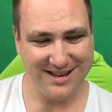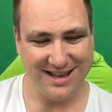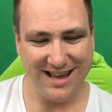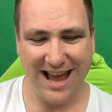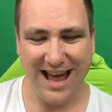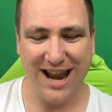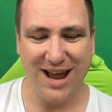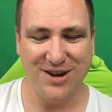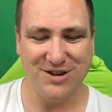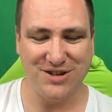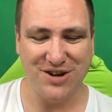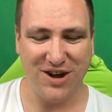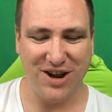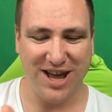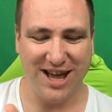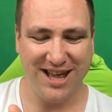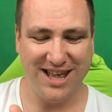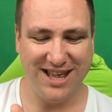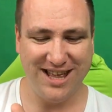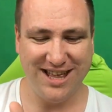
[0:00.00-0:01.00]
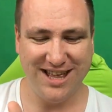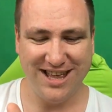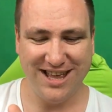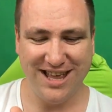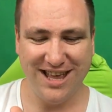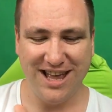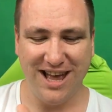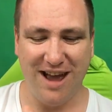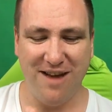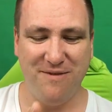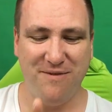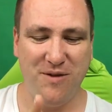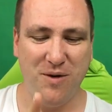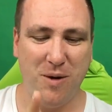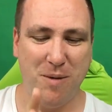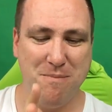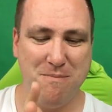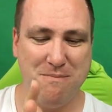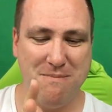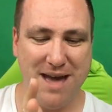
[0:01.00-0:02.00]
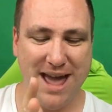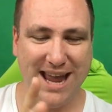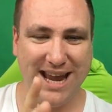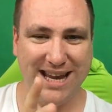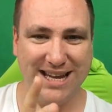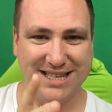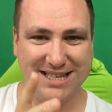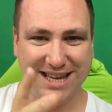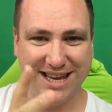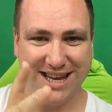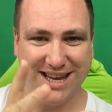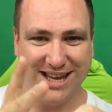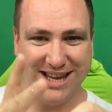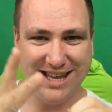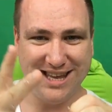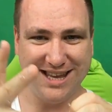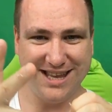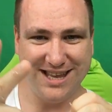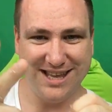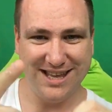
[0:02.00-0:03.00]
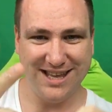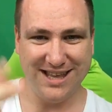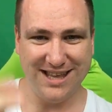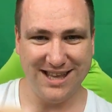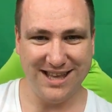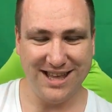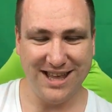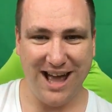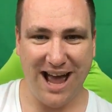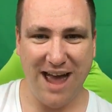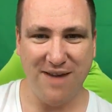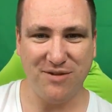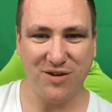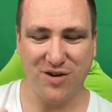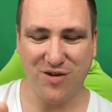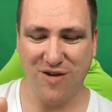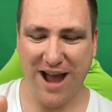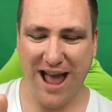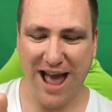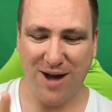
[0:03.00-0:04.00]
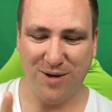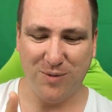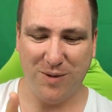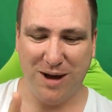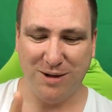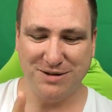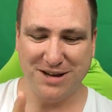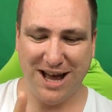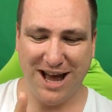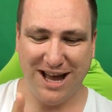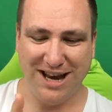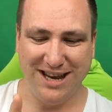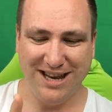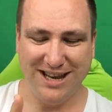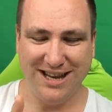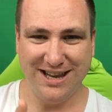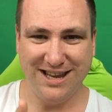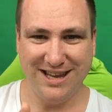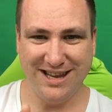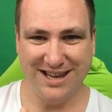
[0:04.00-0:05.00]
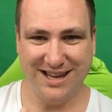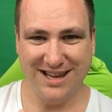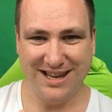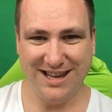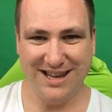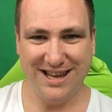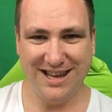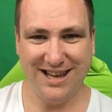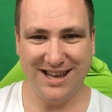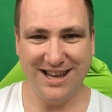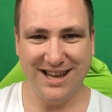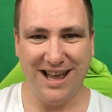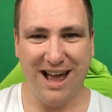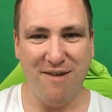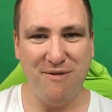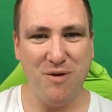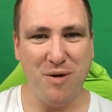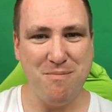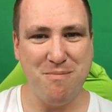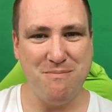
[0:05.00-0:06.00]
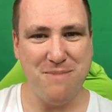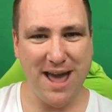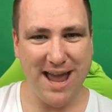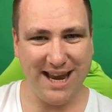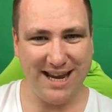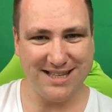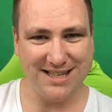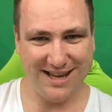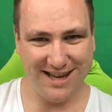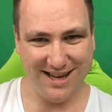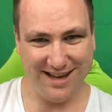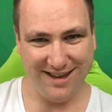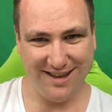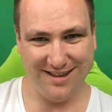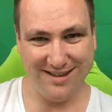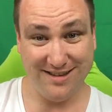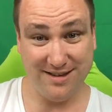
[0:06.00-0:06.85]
Hello, Donna. I feel amazing. I have a crown. Well done. I feel amazing.